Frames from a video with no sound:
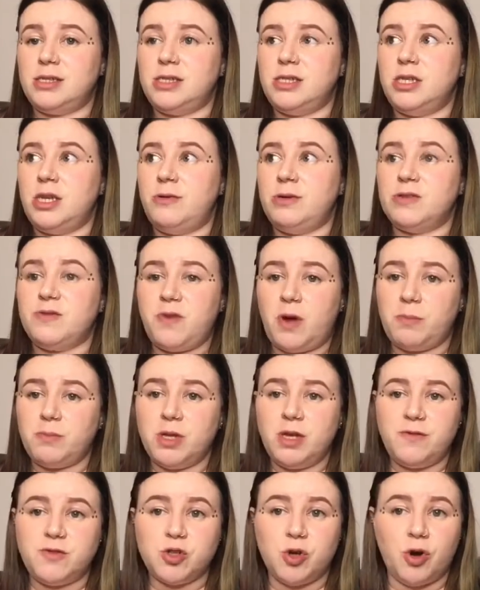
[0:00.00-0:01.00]
you know his family
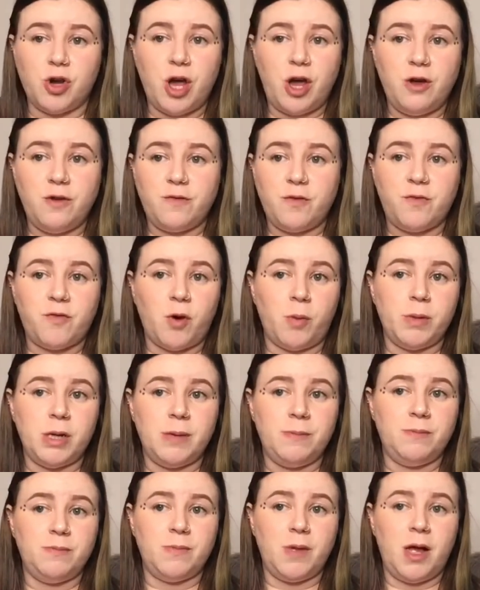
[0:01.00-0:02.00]
have took over from
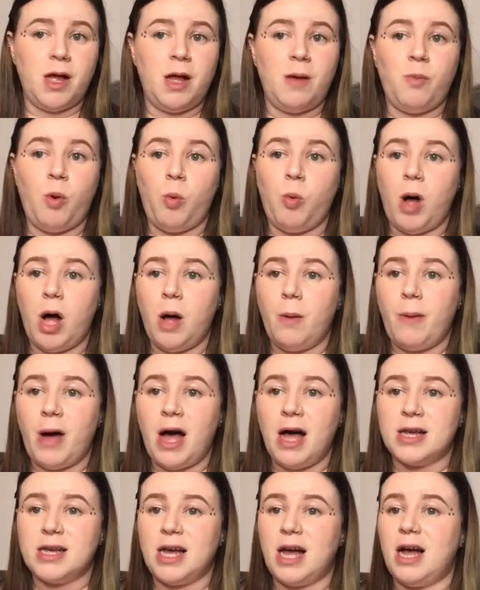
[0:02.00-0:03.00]
him um, a while
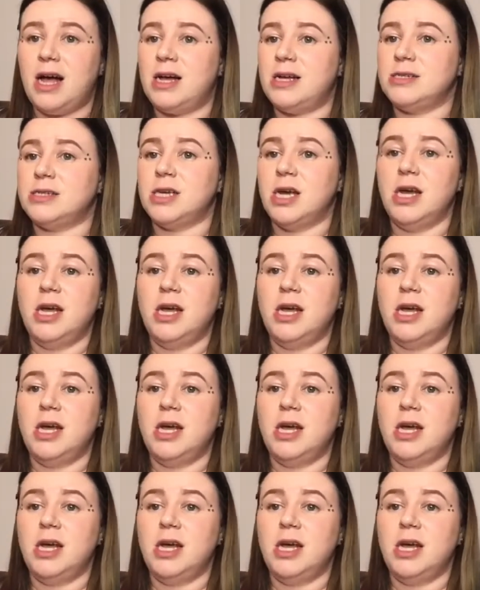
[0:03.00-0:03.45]
back, and